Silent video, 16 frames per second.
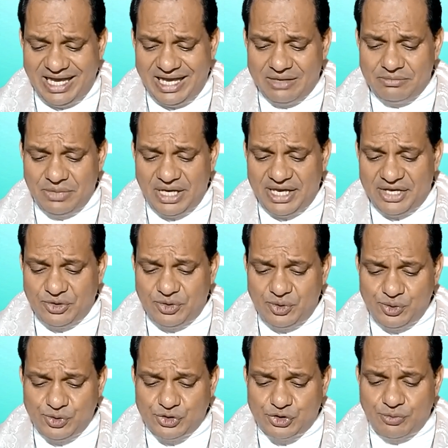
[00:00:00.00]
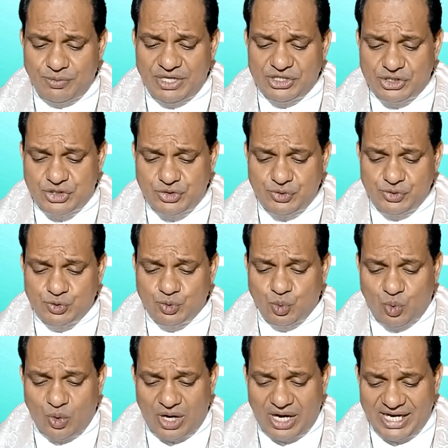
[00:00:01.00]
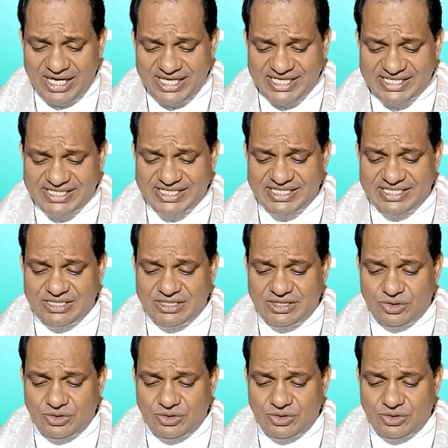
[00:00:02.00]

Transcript: am accused by Jews, why is it